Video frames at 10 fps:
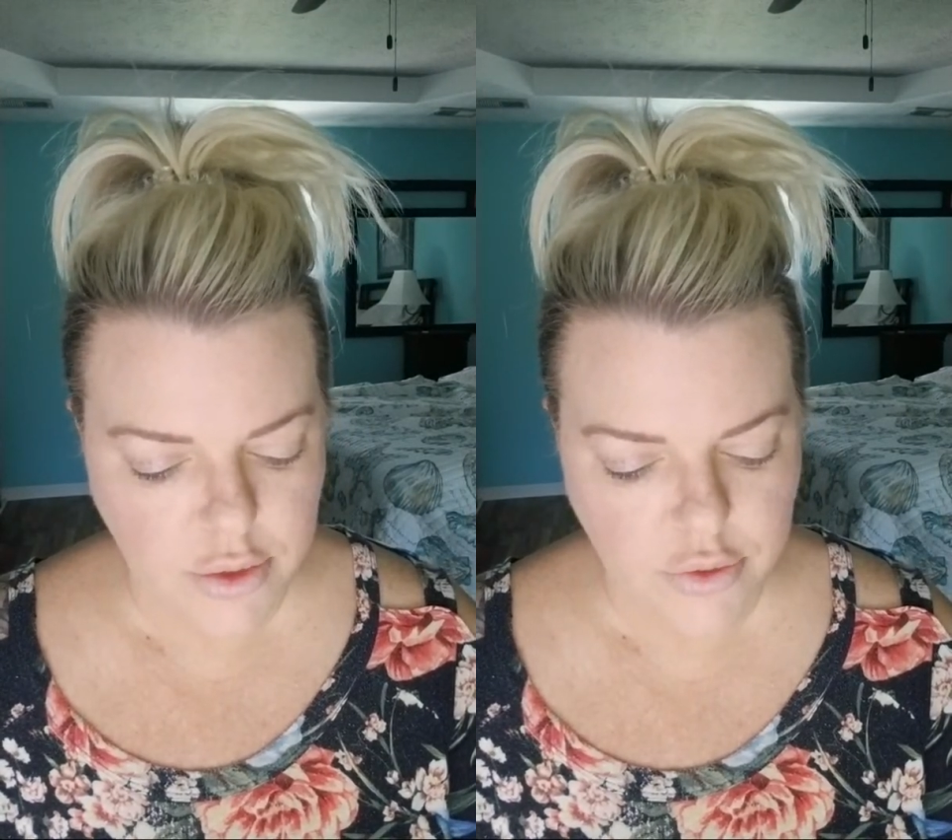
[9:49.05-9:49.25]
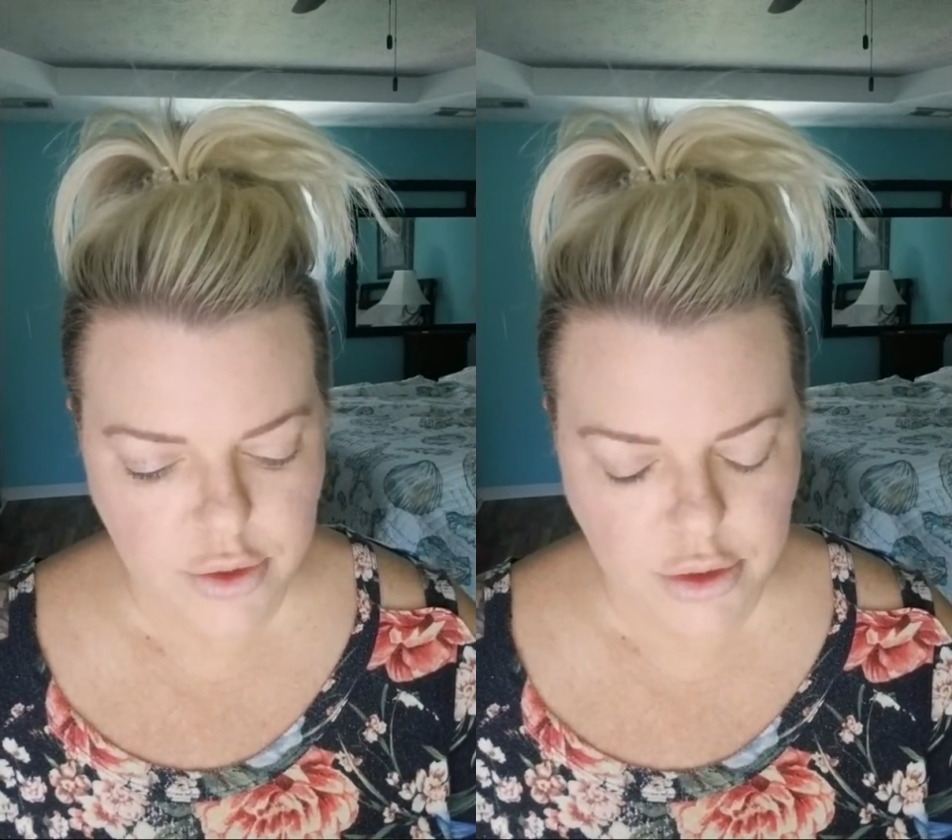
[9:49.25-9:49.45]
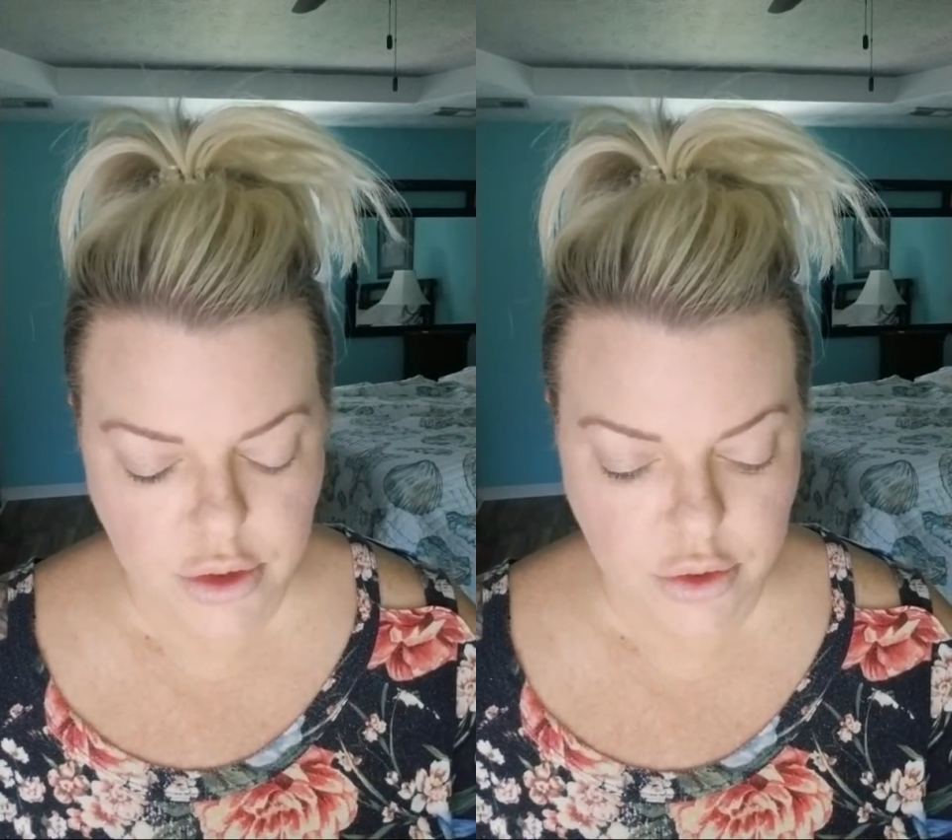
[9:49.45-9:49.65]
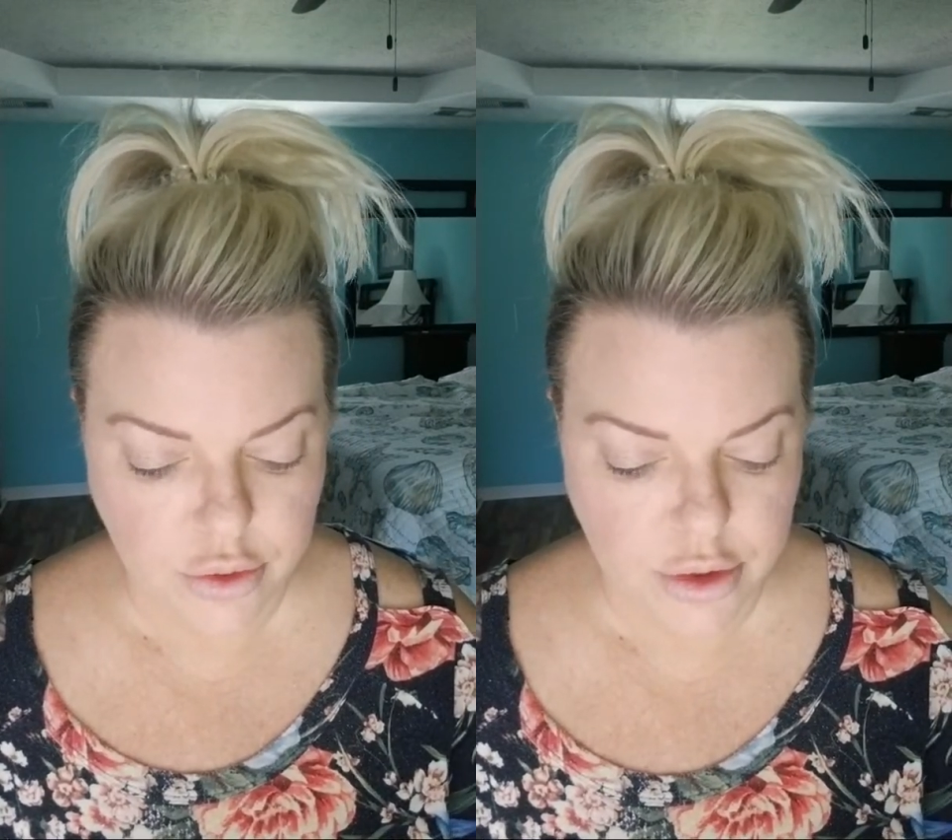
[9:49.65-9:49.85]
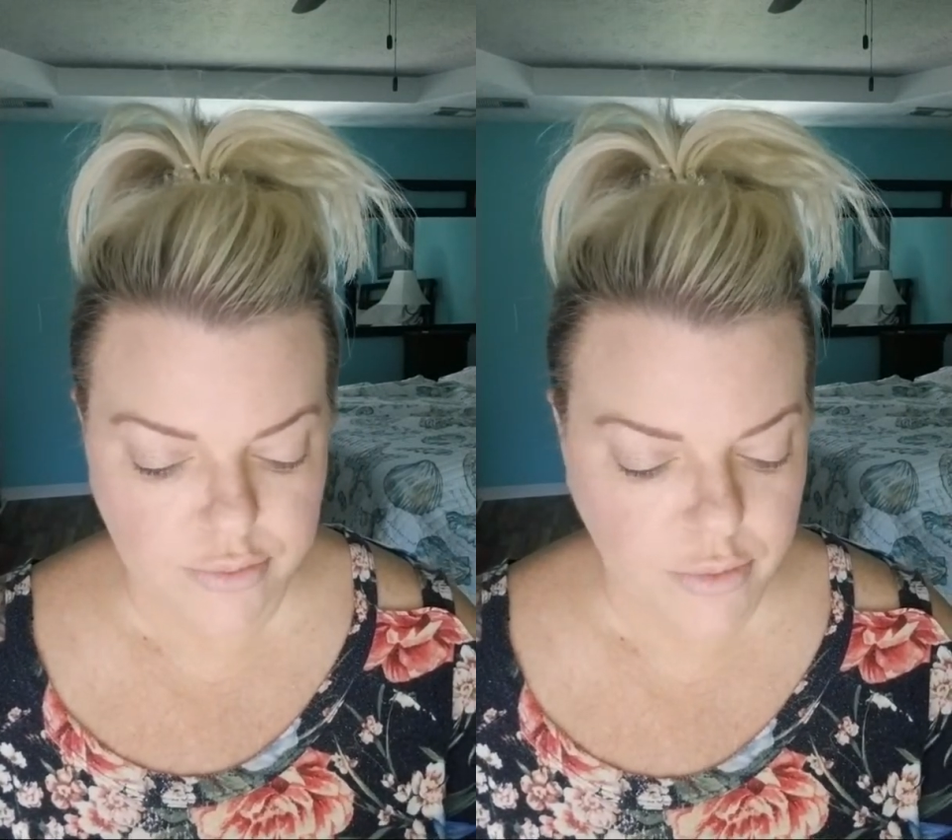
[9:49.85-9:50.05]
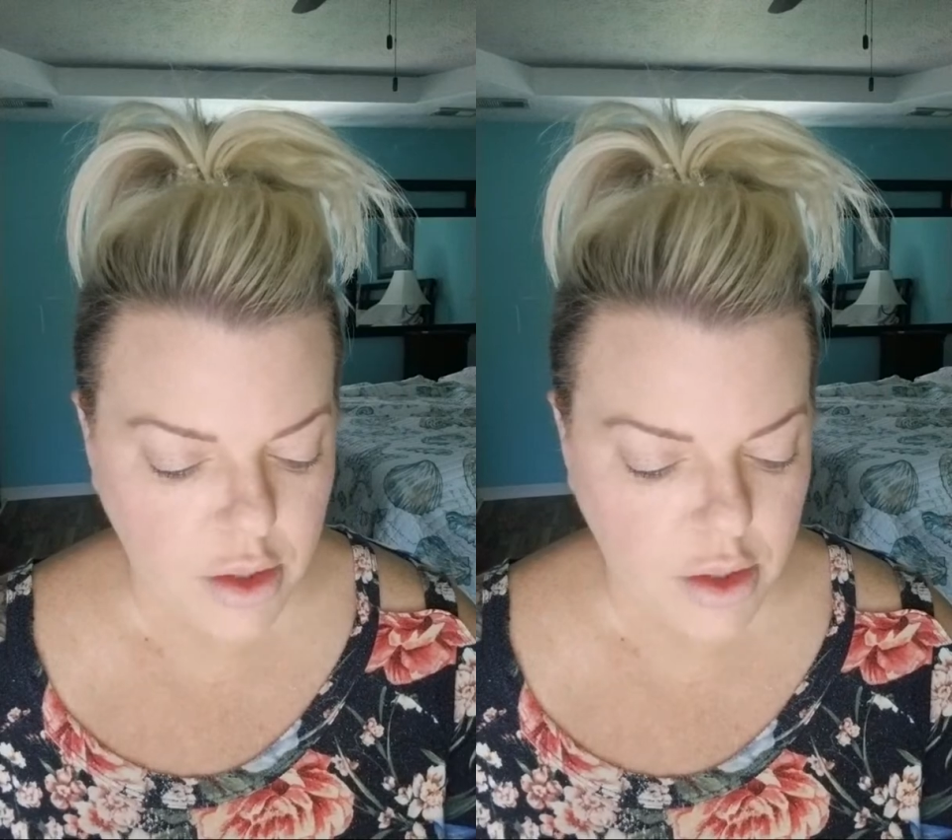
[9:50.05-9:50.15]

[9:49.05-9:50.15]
there's not a color on it.